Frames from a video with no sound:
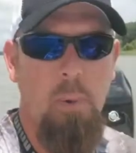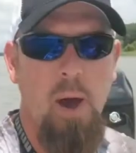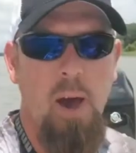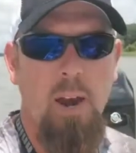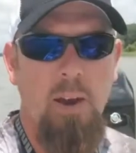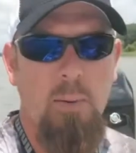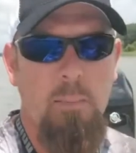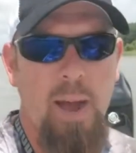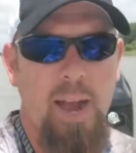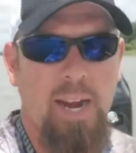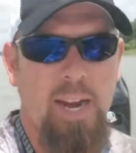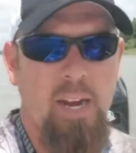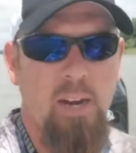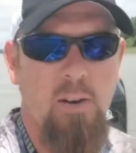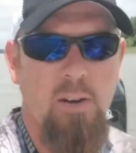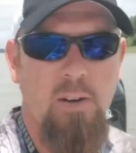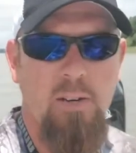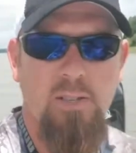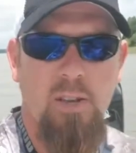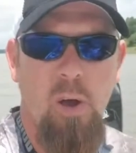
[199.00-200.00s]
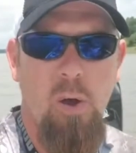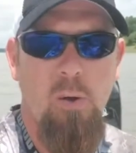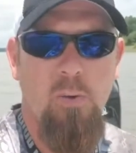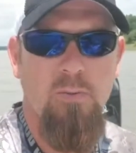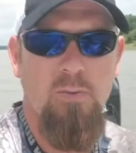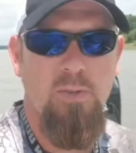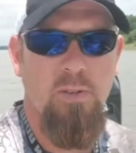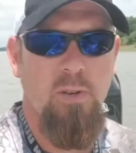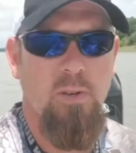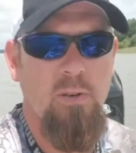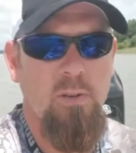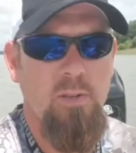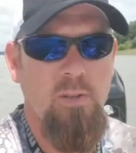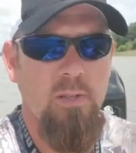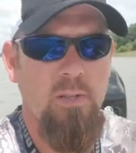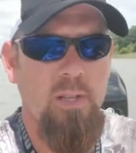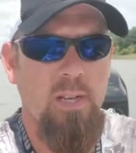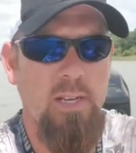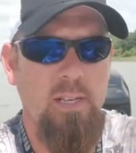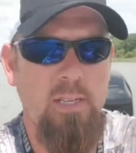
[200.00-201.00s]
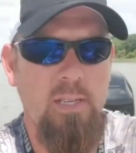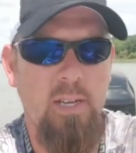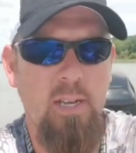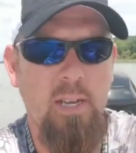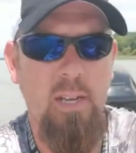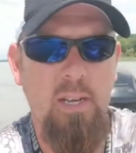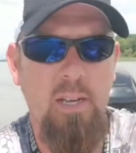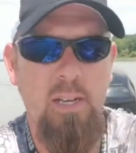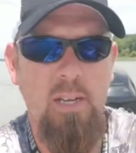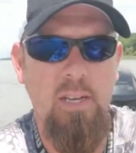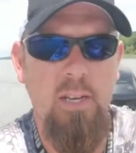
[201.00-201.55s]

bottom back here in this cove, so that